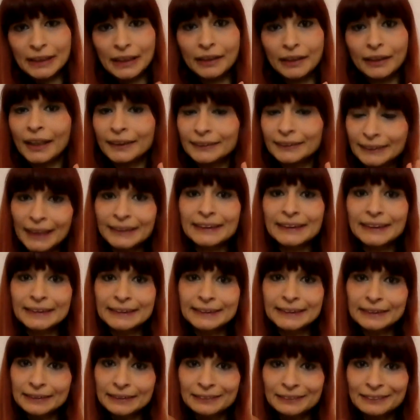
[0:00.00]
And that
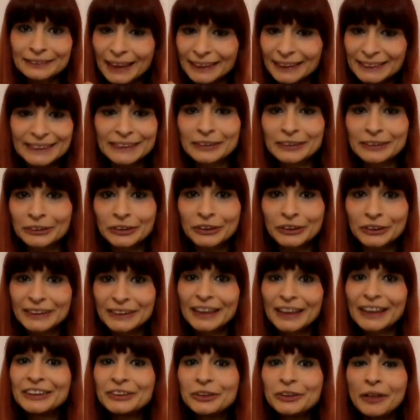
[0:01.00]
is, that is not good.
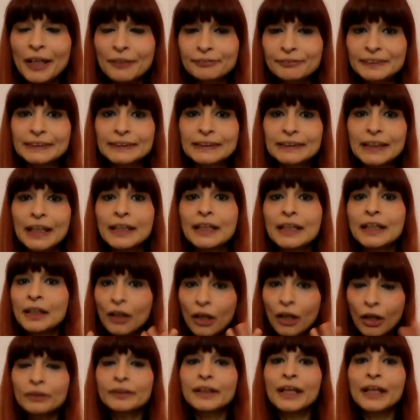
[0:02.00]
You have to say,
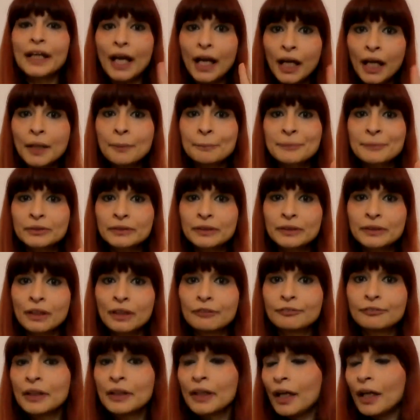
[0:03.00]
okay, I am good
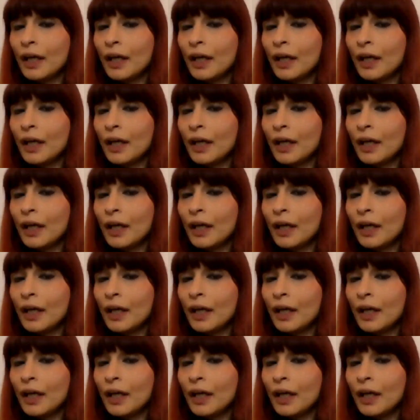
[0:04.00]
enough.